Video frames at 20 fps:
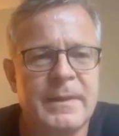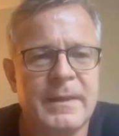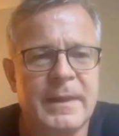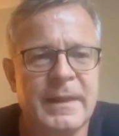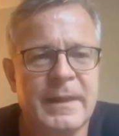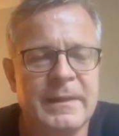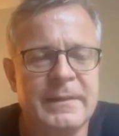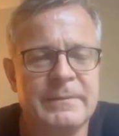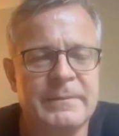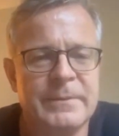
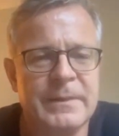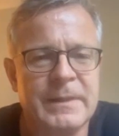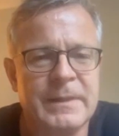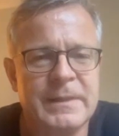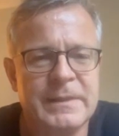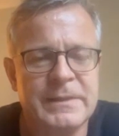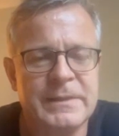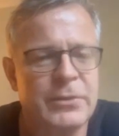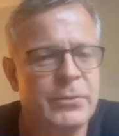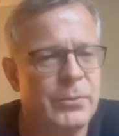
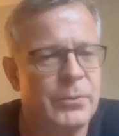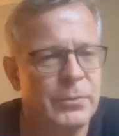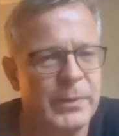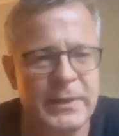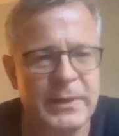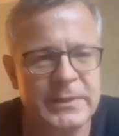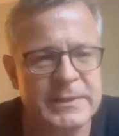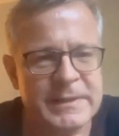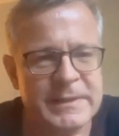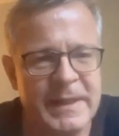
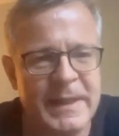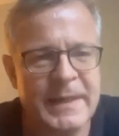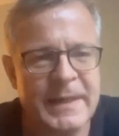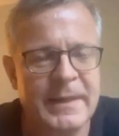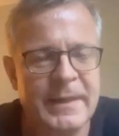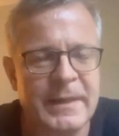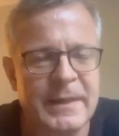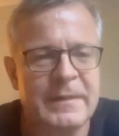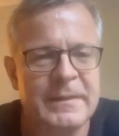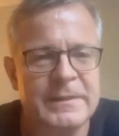
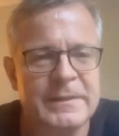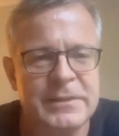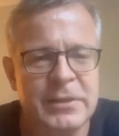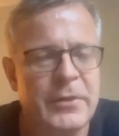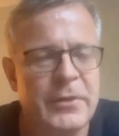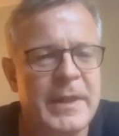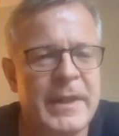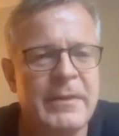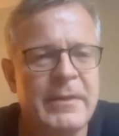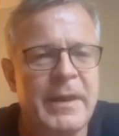
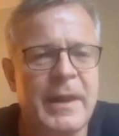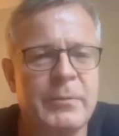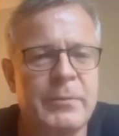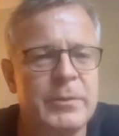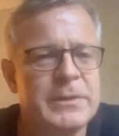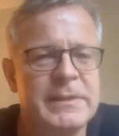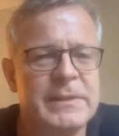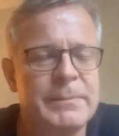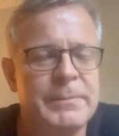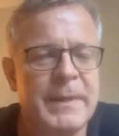Here I
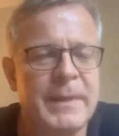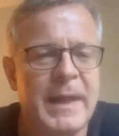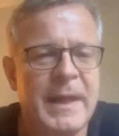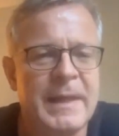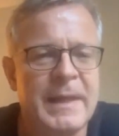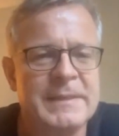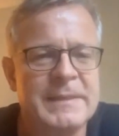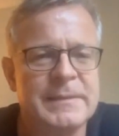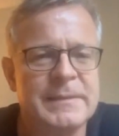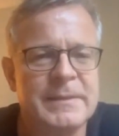would simply
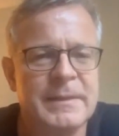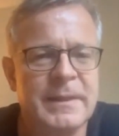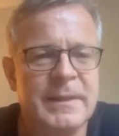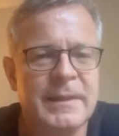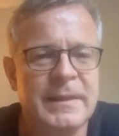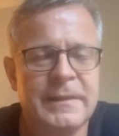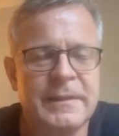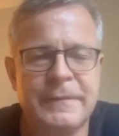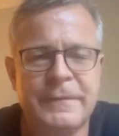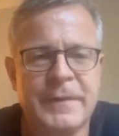ask
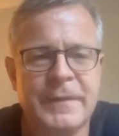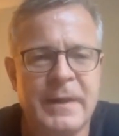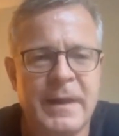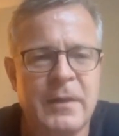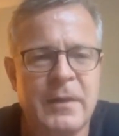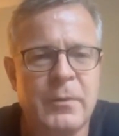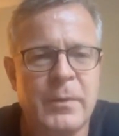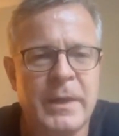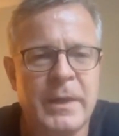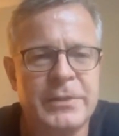if there
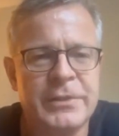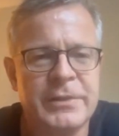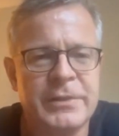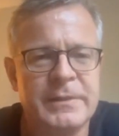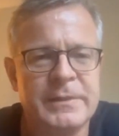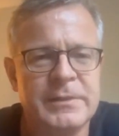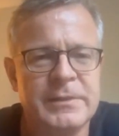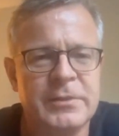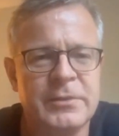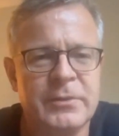are
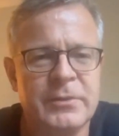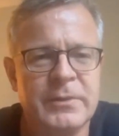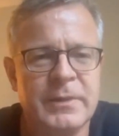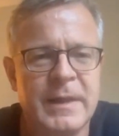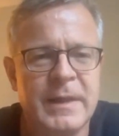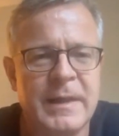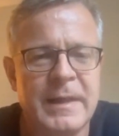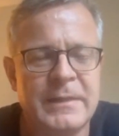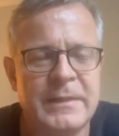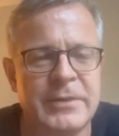questions to
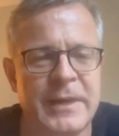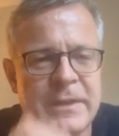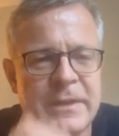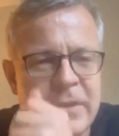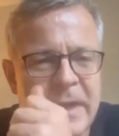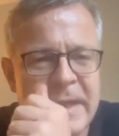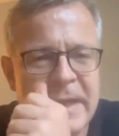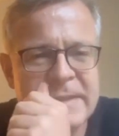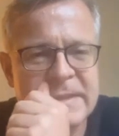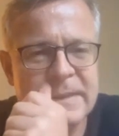try
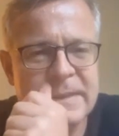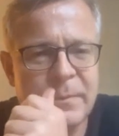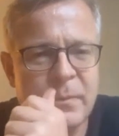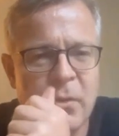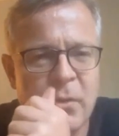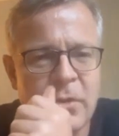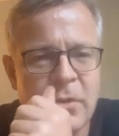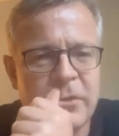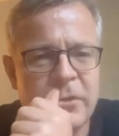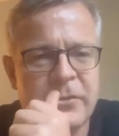to ask them
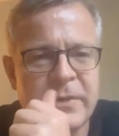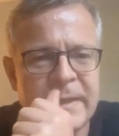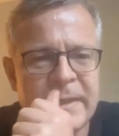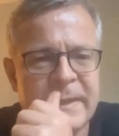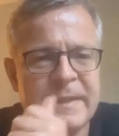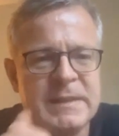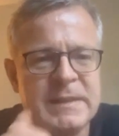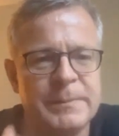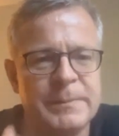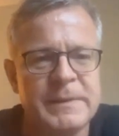more
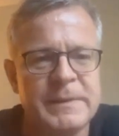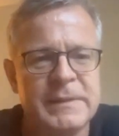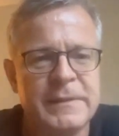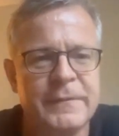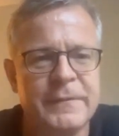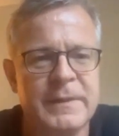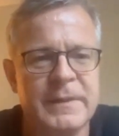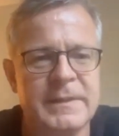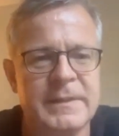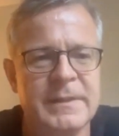concretely and
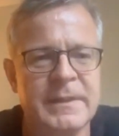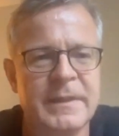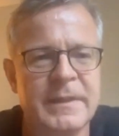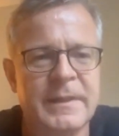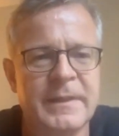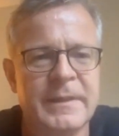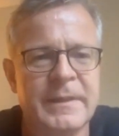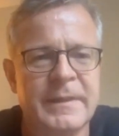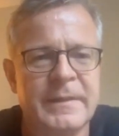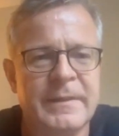specifically.
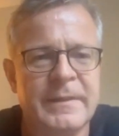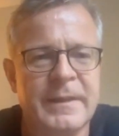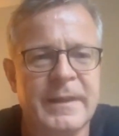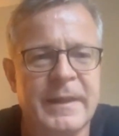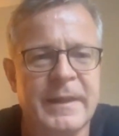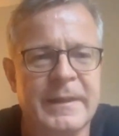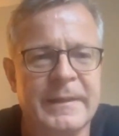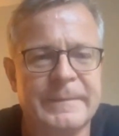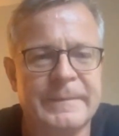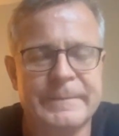
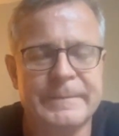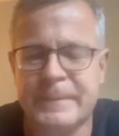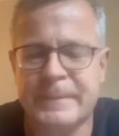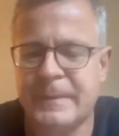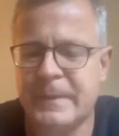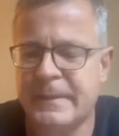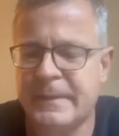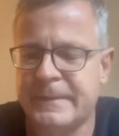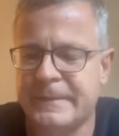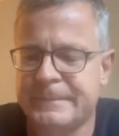
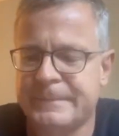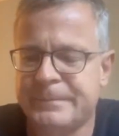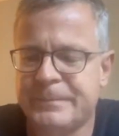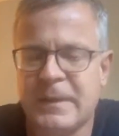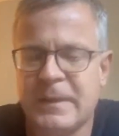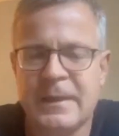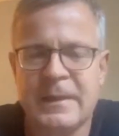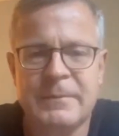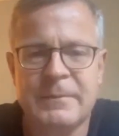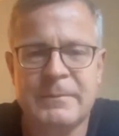
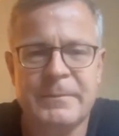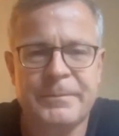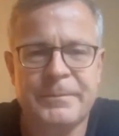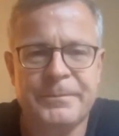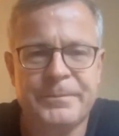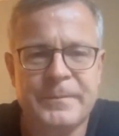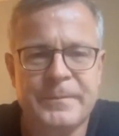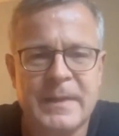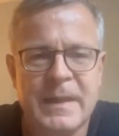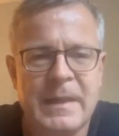
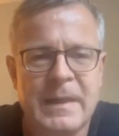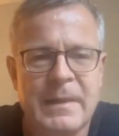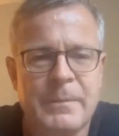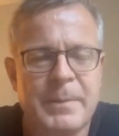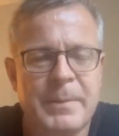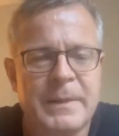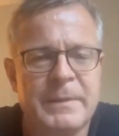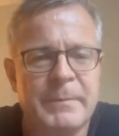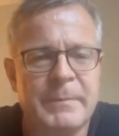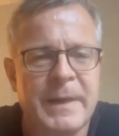
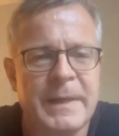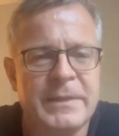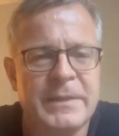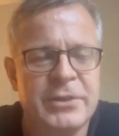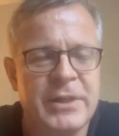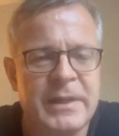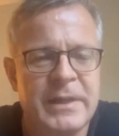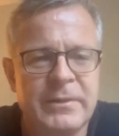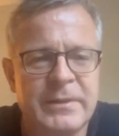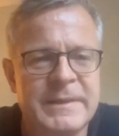But my
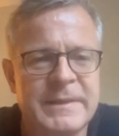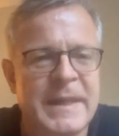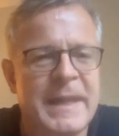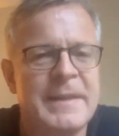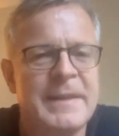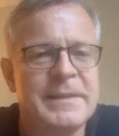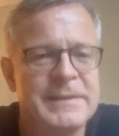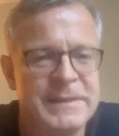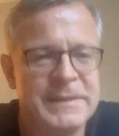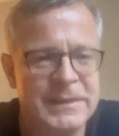general
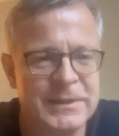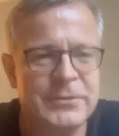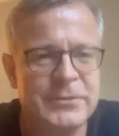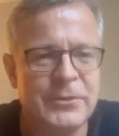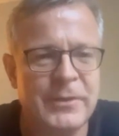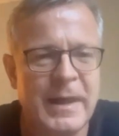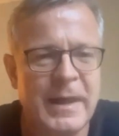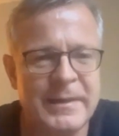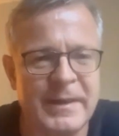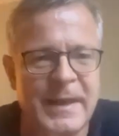tendency
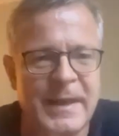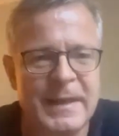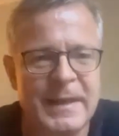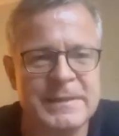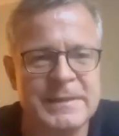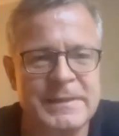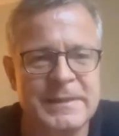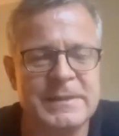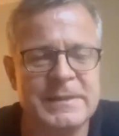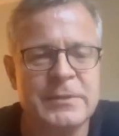to the
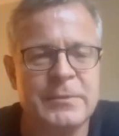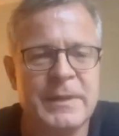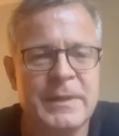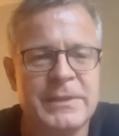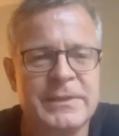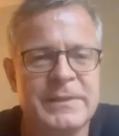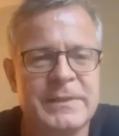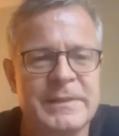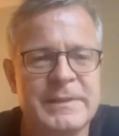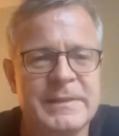answer to these
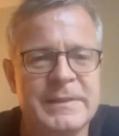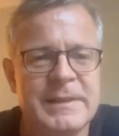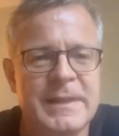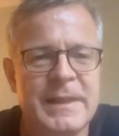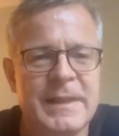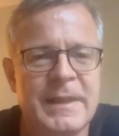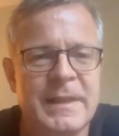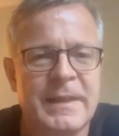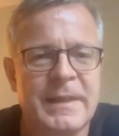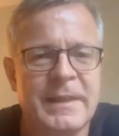questions
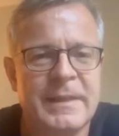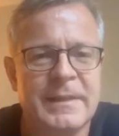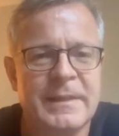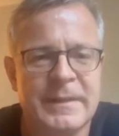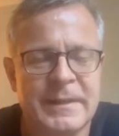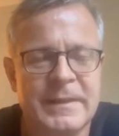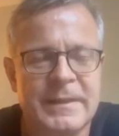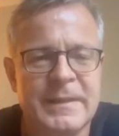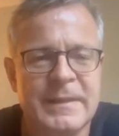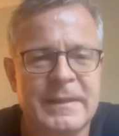
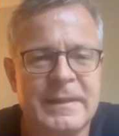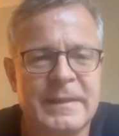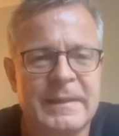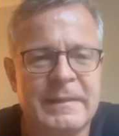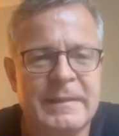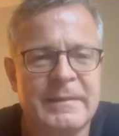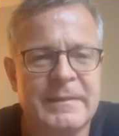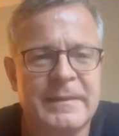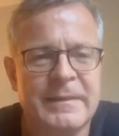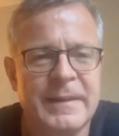
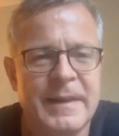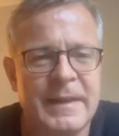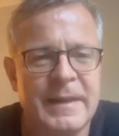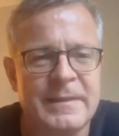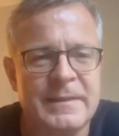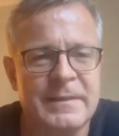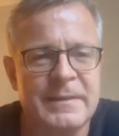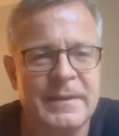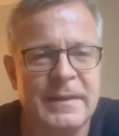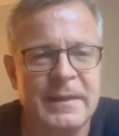is
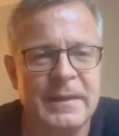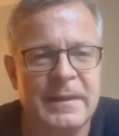that